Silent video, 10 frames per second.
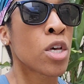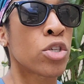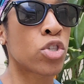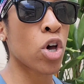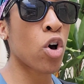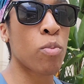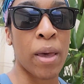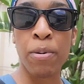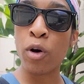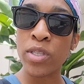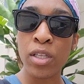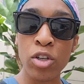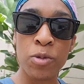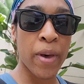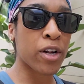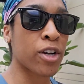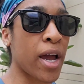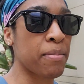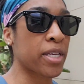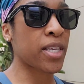So my posing looks better.
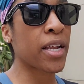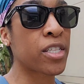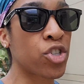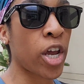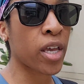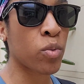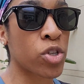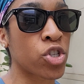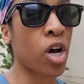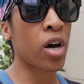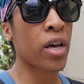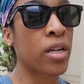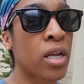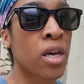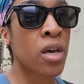I'm excited to check in Sean.